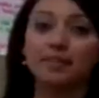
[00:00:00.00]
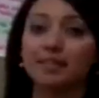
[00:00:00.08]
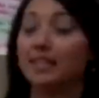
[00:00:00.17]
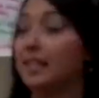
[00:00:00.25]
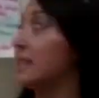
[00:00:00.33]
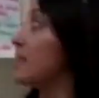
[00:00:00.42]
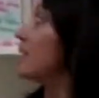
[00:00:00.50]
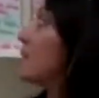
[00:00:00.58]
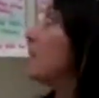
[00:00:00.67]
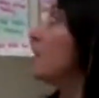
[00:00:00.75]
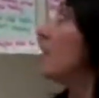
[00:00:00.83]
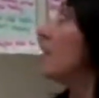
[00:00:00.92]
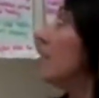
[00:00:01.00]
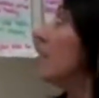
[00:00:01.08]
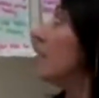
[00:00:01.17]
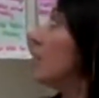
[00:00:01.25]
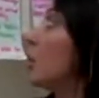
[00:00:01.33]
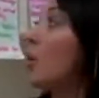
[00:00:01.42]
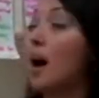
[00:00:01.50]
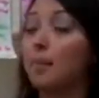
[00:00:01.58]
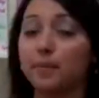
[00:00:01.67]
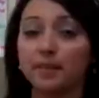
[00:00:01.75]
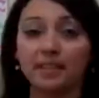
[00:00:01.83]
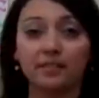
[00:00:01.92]
six,
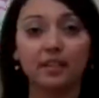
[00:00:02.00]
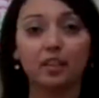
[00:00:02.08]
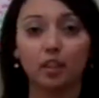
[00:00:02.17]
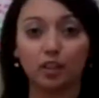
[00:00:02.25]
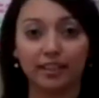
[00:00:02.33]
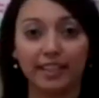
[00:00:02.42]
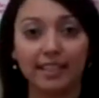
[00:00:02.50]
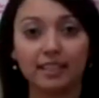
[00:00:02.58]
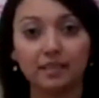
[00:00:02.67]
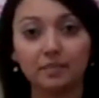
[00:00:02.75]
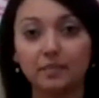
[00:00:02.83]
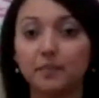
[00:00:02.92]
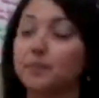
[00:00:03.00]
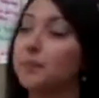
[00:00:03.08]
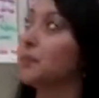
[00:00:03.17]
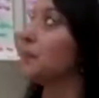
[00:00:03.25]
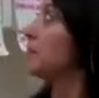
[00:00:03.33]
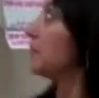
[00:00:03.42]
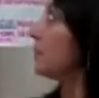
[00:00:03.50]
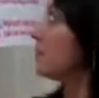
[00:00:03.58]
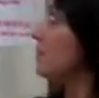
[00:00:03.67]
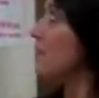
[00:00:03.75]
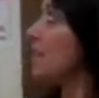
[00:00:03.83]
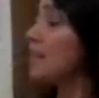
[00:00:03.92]
cooperative learning.
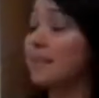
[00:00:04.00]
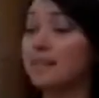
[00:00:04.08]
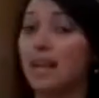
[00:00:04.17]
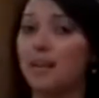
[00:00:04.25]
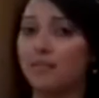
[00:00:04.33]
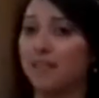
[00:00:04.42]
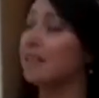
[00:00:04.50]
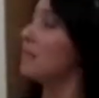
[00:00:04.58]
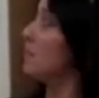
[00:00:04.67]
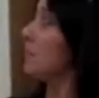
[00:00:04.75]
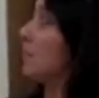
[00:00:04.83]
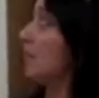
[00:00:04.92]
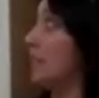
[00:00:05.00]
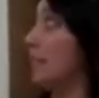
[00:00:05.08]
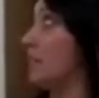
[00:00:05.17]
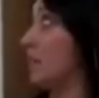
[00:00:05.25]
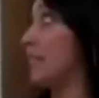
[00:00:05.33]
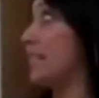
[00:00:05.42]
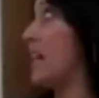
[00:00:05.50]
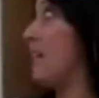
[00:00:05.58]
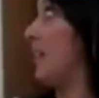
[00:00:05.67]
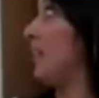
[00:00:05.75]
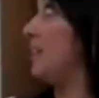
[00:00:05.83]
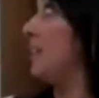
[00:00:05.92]
Seven, hit number
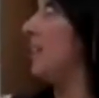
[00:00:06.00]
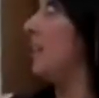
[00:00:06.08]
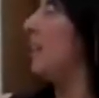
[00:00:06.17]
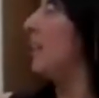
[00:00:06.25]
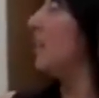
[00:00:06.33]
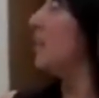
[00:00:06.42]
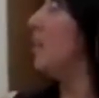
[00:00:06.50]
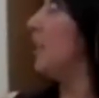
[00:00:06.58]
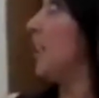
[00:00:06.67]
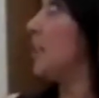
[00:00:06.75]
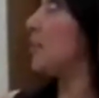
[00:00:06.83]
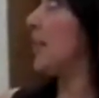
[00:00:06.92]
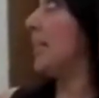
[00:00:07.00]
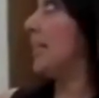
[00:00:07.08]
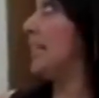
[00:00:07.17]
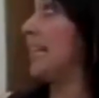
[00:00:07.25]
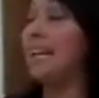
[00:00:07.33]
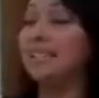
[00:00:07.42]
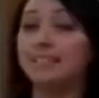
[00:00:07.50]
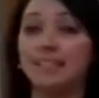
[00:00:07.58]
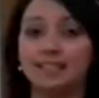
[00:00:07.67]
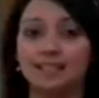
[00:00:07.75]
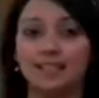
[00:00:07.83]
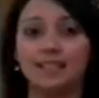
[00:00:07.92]
seven, generating and
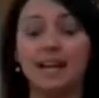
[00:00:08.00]
testing